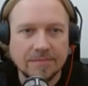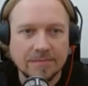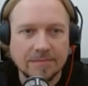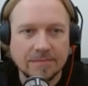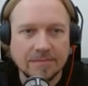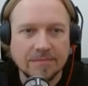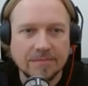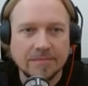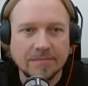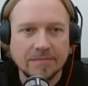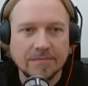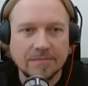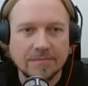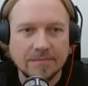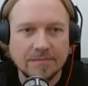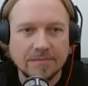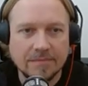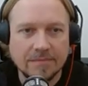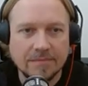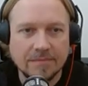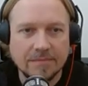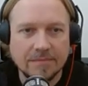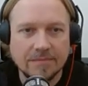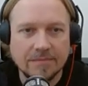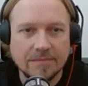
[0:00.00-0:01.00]

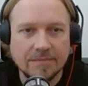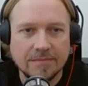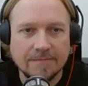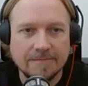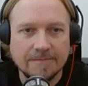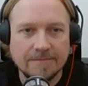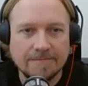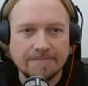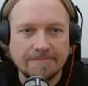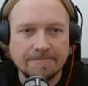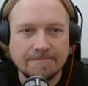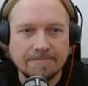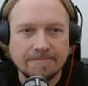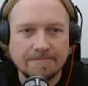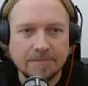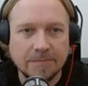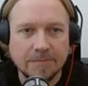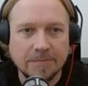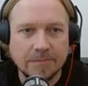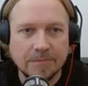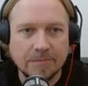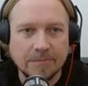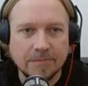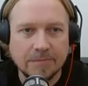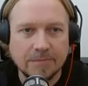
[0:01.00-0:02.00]

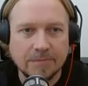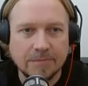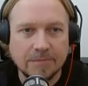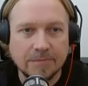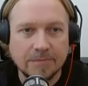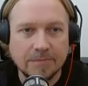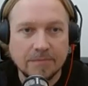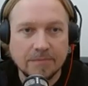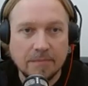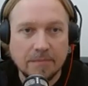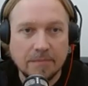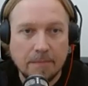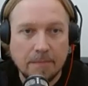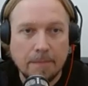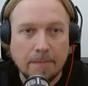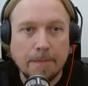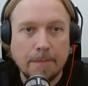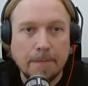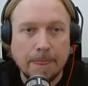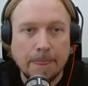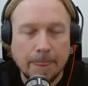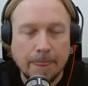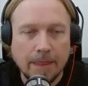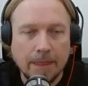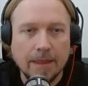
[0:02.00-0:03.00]

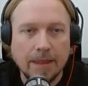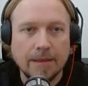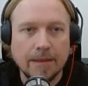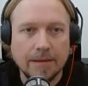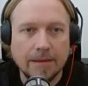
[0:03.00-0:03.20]
This person isn't speaking.